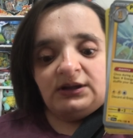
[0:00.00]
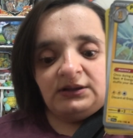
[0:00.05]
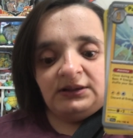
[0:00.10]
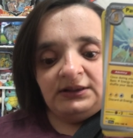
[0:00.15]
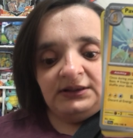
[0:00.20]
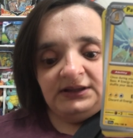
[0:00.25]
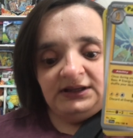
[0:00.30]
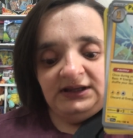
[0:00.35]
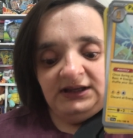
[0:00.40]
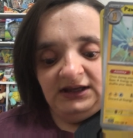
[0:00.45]

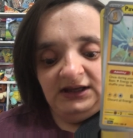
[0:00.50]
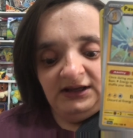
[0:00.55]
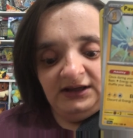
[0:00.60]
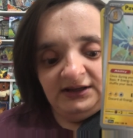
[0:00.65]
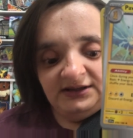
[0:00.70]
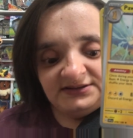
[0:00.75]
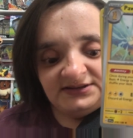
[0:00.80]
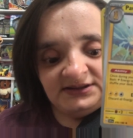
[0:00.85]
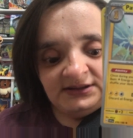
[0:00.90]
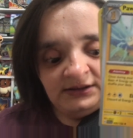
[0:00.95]

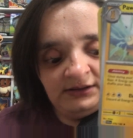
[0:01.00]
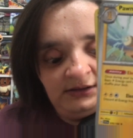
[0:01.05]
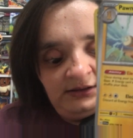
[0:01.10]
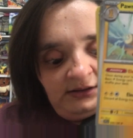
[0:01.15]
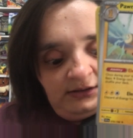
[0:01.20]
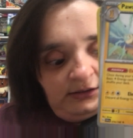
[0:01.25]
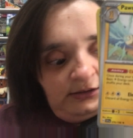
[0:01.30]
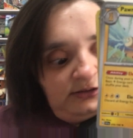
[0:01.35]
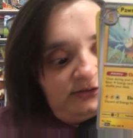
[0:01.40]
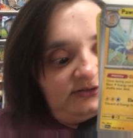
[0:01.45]
Leagues
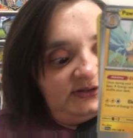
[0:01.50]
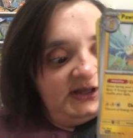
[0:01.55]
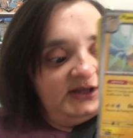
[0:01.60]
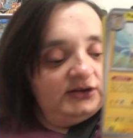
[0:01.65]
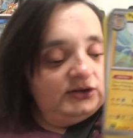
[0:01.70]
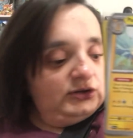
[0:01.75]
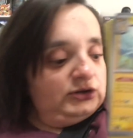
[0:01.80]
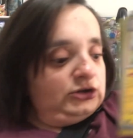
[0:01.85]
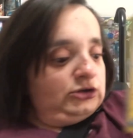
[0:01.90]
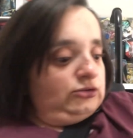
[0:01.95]

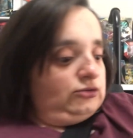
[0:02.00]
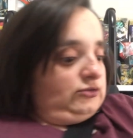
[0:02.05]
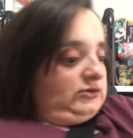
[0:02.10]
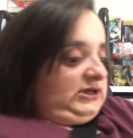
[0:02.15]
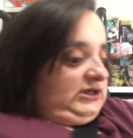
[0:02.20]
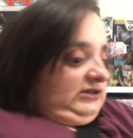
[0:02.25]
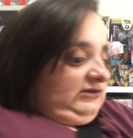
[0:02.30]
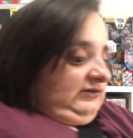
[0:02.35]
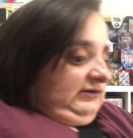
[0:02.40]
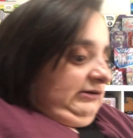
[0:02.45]
that you
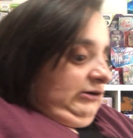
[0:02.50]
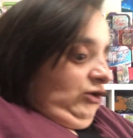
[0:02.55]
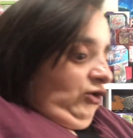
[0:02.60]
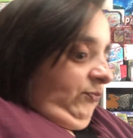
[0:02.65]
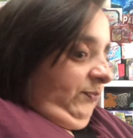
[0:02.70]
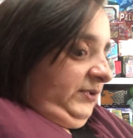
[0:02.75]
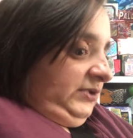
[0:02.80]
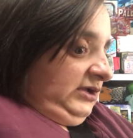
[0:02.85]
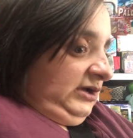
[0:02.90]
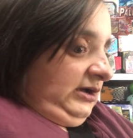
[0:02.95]
get to
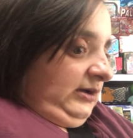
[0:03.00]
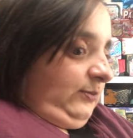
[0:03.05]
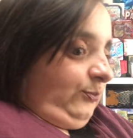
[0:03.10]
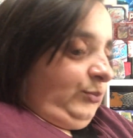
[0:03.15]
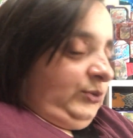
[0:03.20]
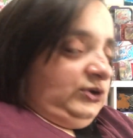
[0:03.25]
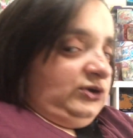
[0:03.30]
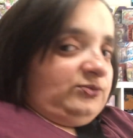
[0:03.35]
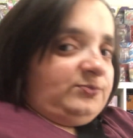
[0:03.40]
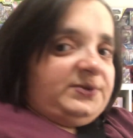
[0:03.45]
open up
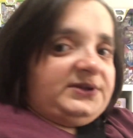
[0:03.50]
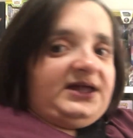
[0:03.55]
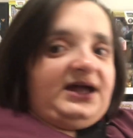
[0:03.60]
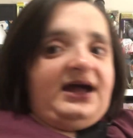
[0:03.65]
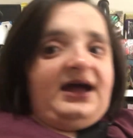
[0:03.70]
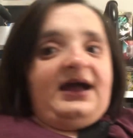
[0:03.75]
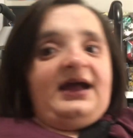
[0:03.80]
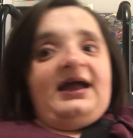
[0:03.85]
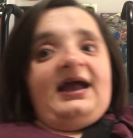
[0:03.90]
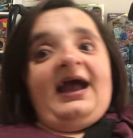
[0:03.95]
when you
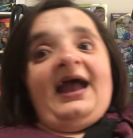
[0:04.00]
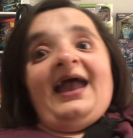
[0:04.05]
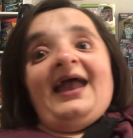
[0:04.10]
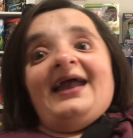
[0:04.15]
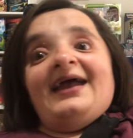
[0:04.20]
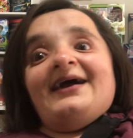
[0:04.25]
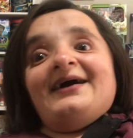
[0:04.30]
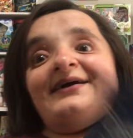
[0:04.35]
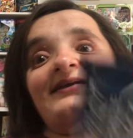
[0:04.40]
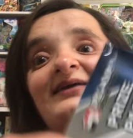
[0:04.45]
play,
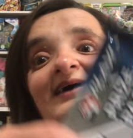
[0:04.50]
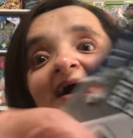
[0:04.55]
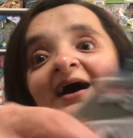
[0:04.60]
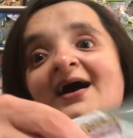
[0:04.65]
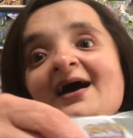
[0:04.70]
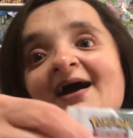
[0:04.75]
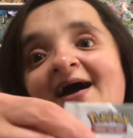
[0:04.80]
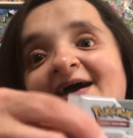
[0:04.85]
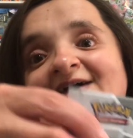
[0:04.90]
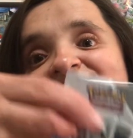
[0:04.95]
and I